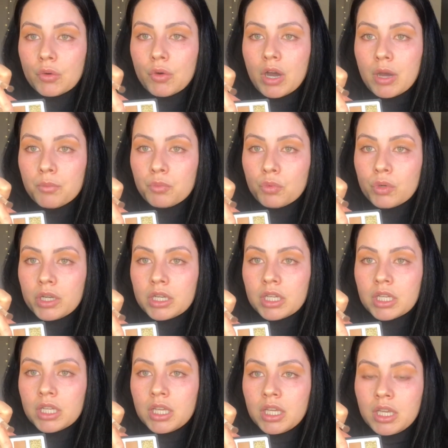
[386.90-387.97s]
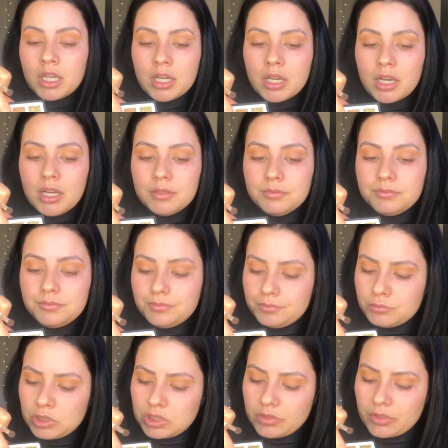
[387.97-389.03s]
up one,
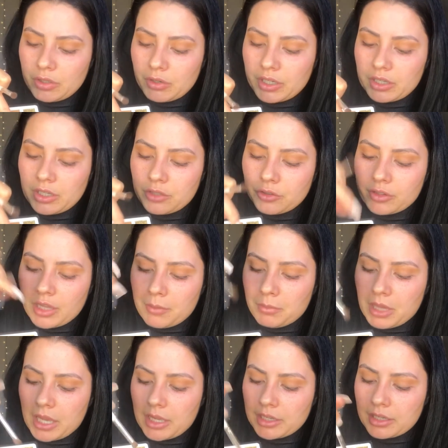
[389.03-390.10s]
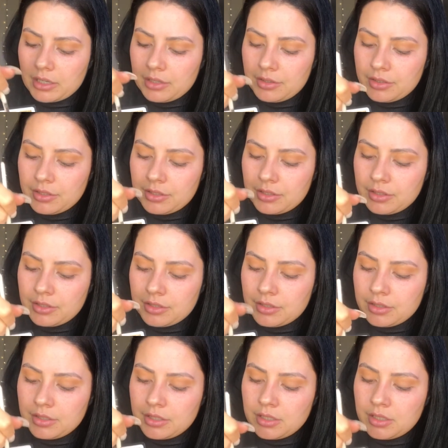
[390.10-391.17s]
which is directly under that black.
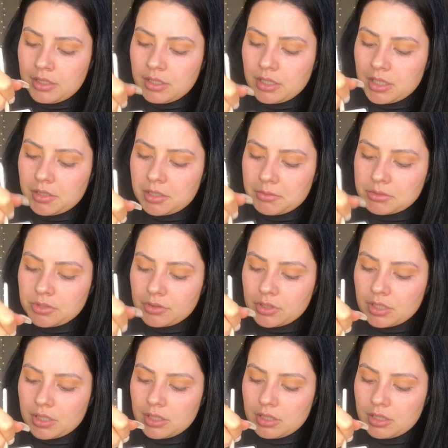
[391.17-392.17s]
And I'm just gonna